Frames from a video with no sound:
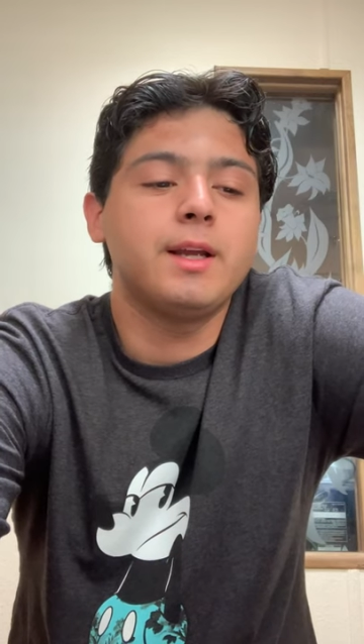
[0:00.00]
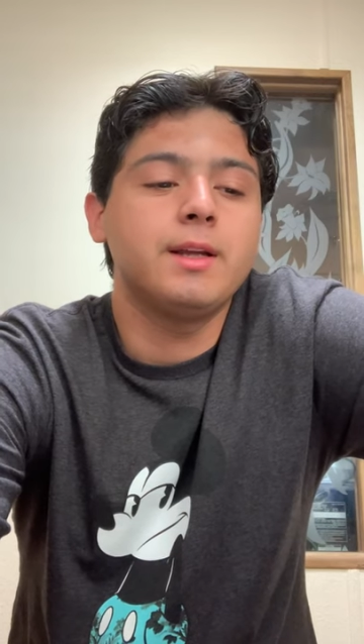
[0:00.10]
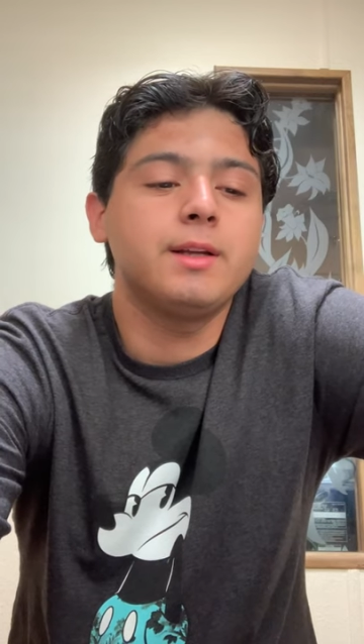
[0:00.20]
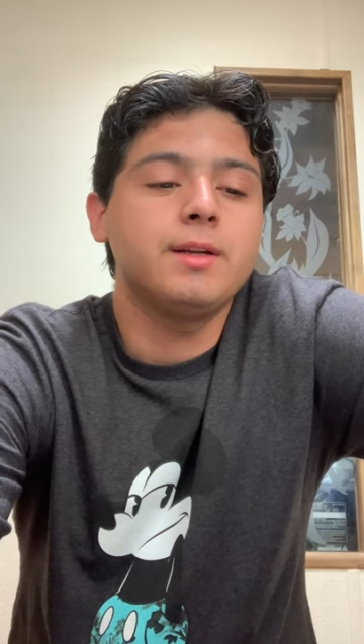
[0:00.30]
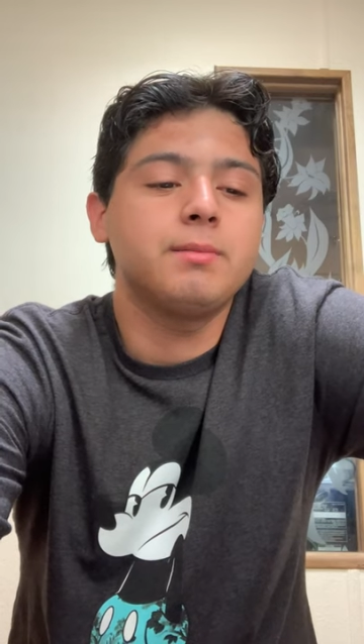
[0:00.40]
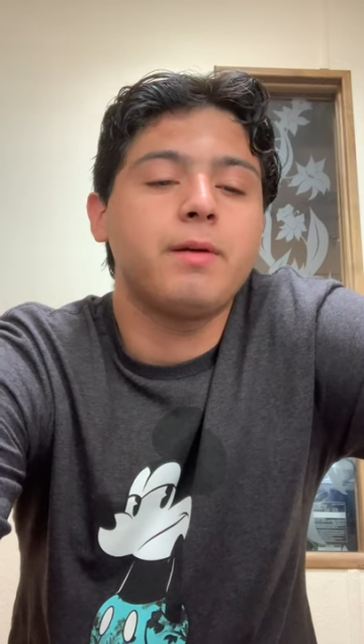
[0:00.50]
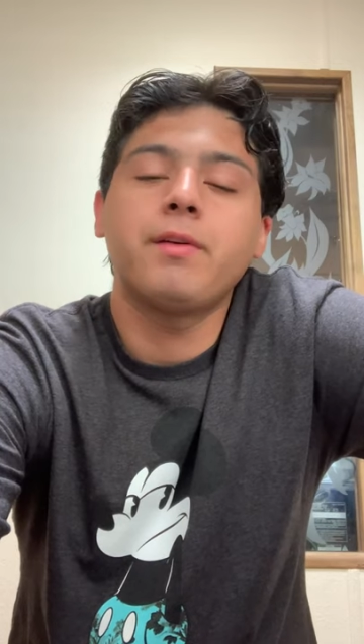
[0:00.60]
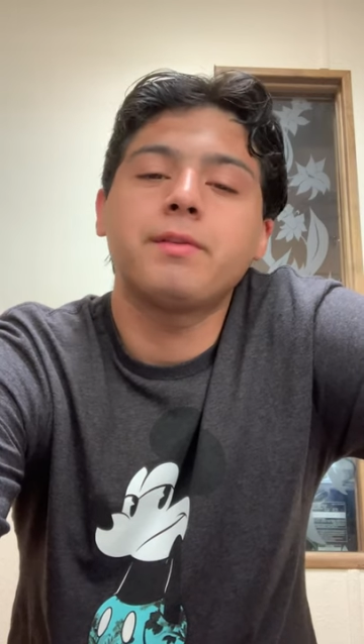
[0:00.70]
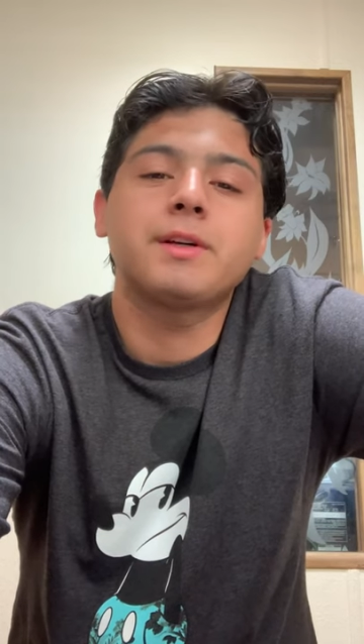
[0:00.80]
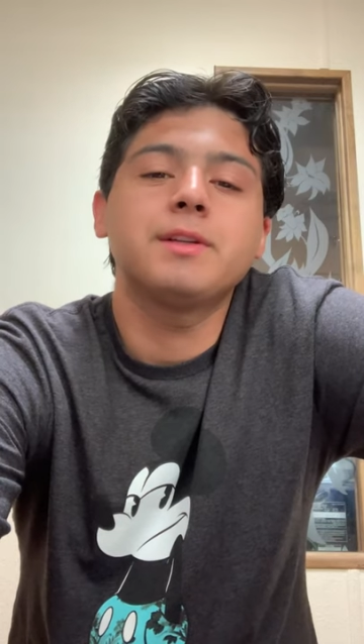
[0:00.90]
and my
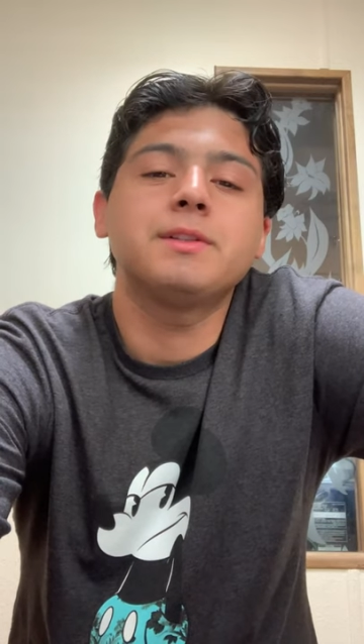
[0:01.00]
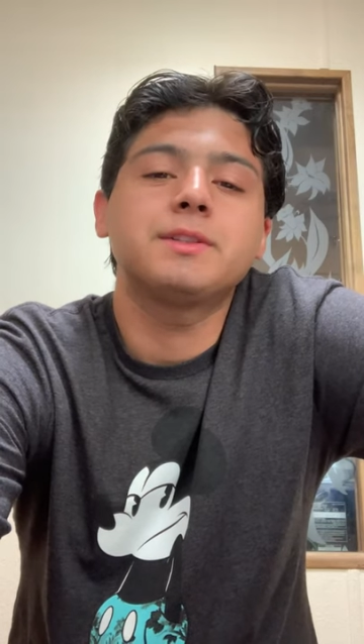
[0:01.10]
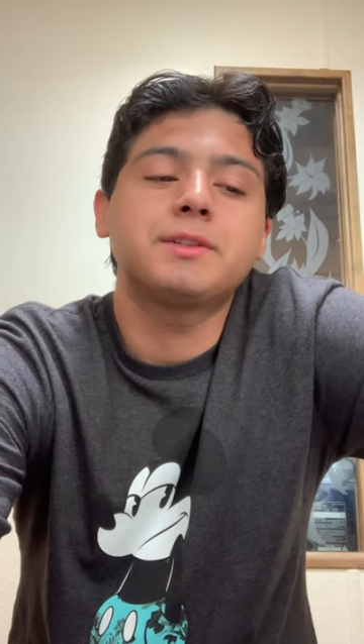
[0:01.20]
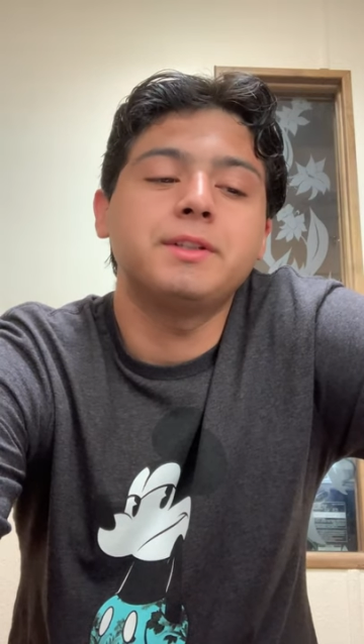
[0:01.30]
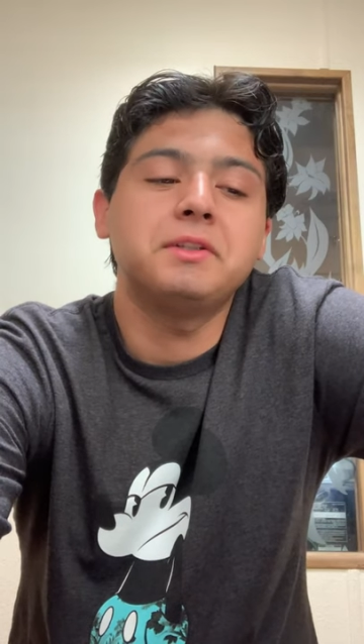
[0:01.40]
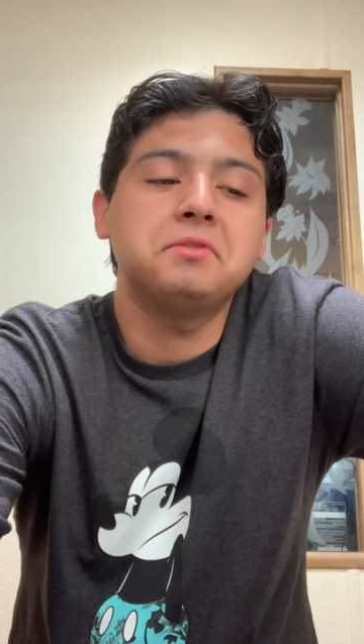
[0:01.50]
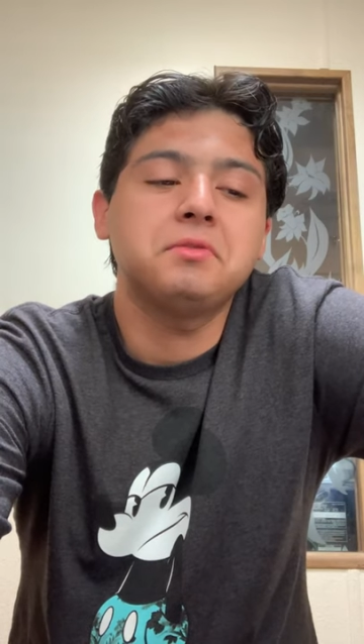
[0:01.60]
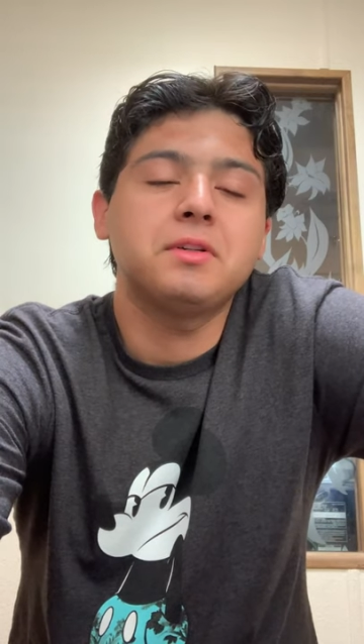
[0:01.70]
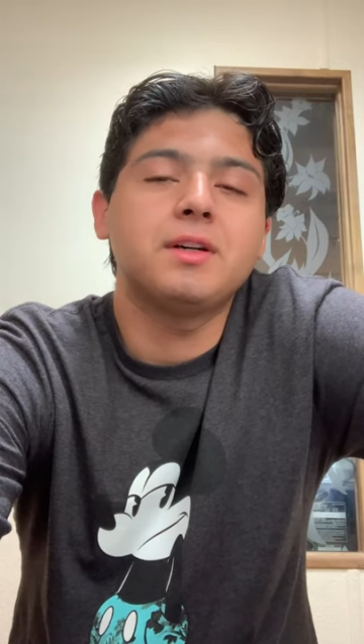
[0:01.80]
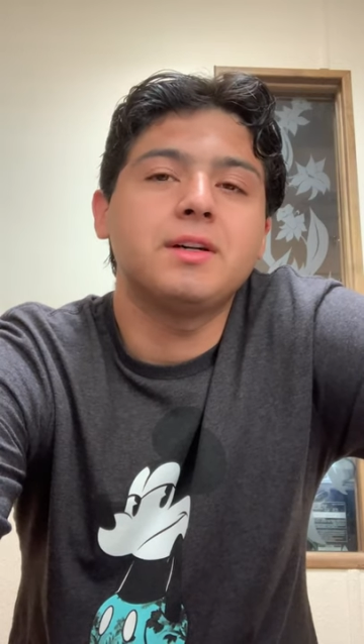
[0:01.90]
favorite color is green.
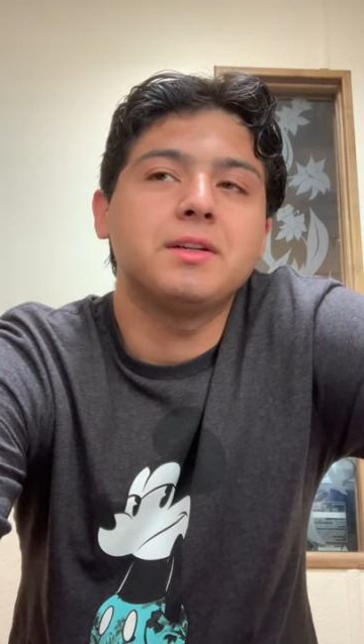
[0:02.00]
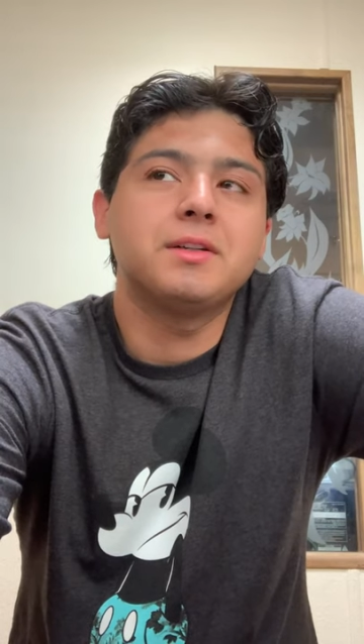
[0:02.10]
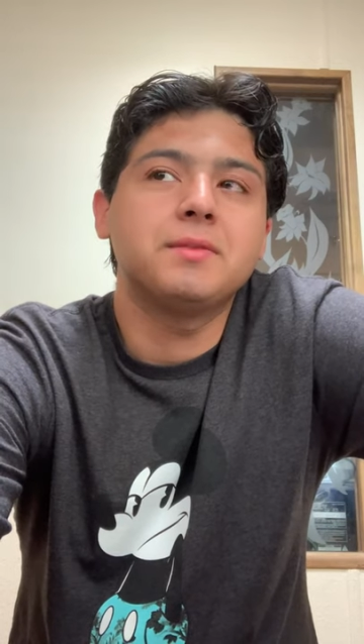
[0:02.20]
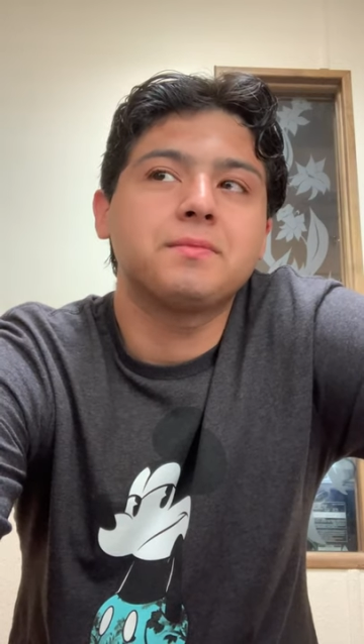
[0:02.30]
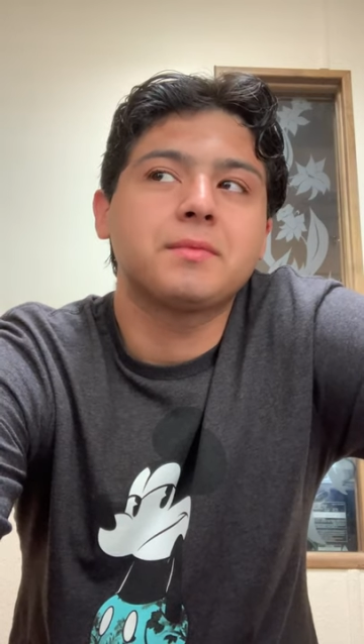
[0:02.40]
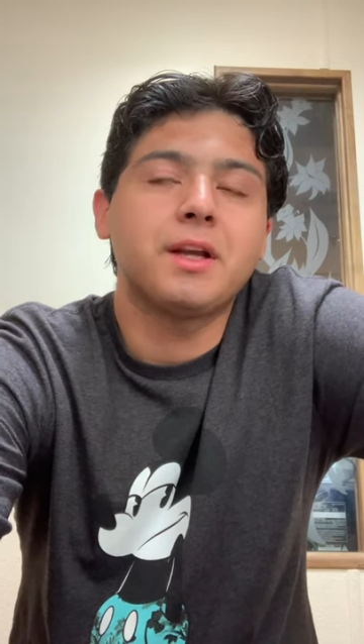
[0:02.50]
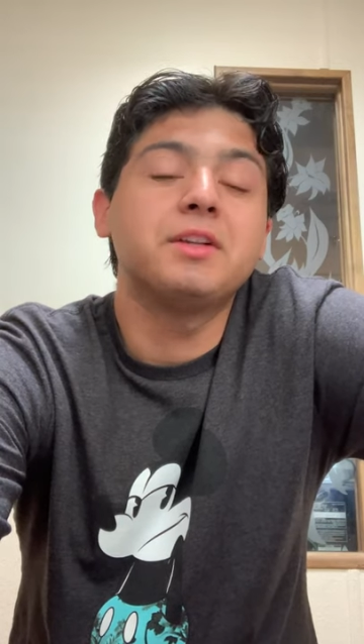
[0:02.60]
Uh,